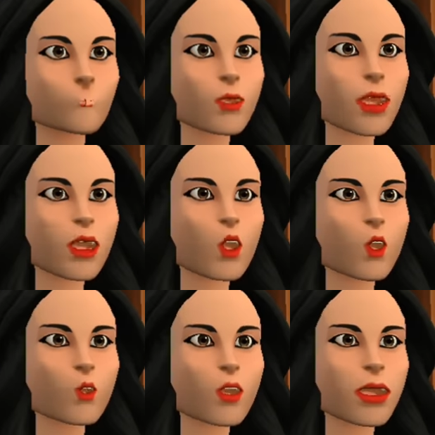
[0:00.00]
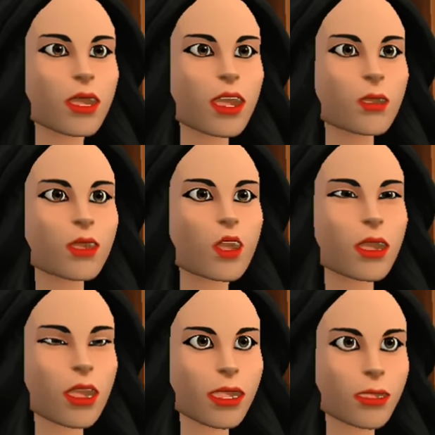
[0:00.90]
What are your strengths and
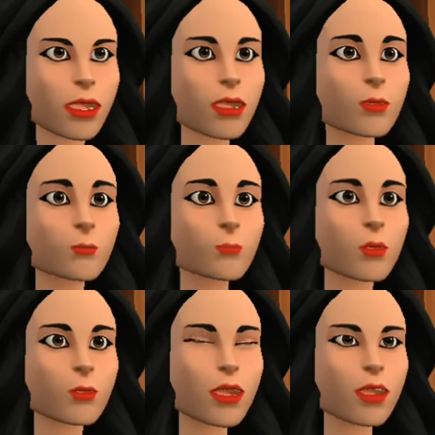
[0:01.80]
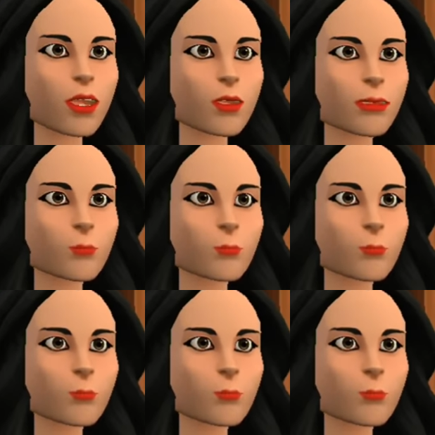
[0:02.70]
weaknesses as a nurse?